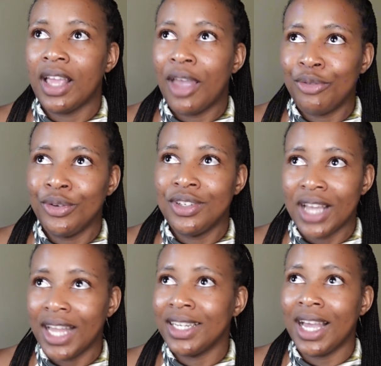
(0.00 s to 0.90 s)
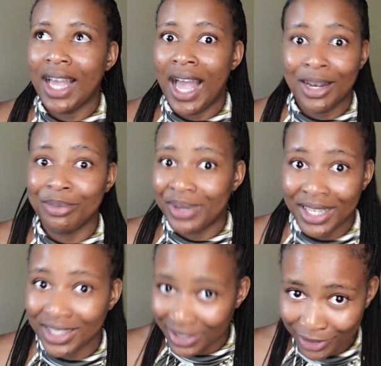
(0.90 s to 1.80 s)
Have you done
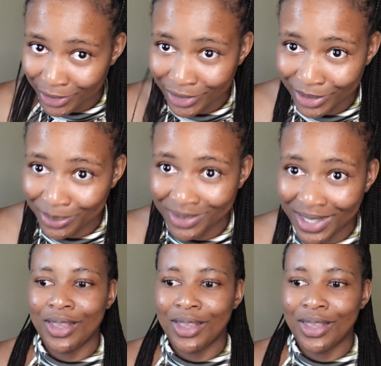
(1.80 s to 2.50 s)
unpaid internships?